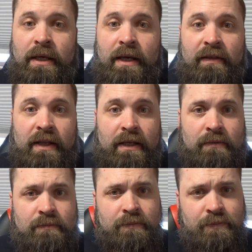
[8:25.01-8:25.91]
And
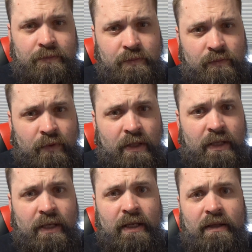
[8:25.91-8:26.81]
then
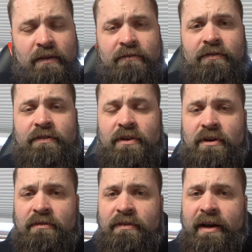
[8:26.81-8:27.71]
the 3rd
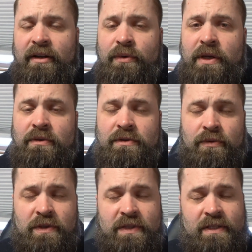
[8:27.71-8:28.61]
and final week was
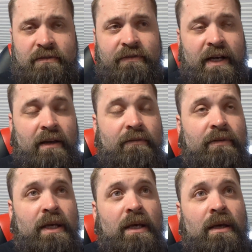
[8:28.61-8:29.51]
4 sets of 5
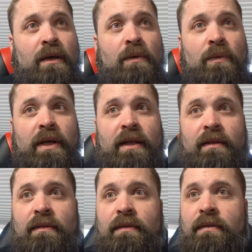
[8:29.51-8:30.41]

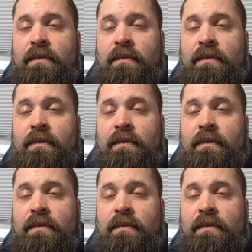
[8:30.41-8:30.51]
with,